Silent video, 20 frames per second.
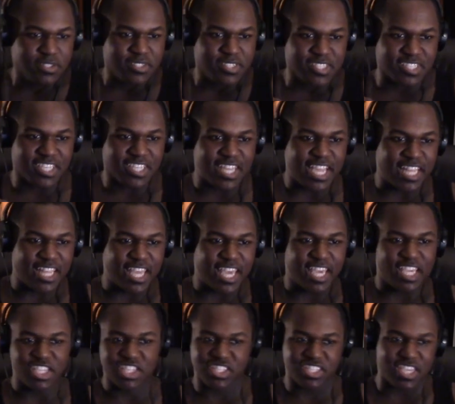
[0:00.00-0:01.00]
Just get that
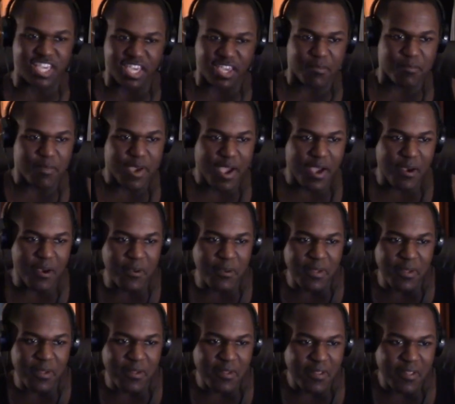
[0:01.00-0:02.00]
leg and just kick him out.
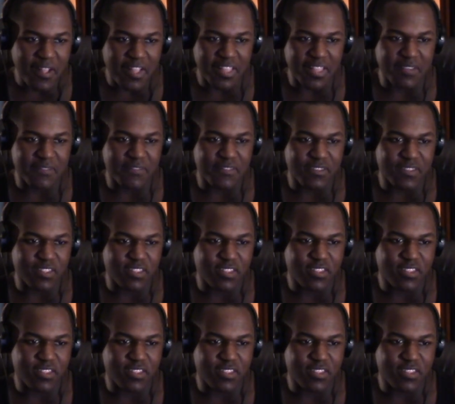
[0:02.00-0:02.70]
I love it.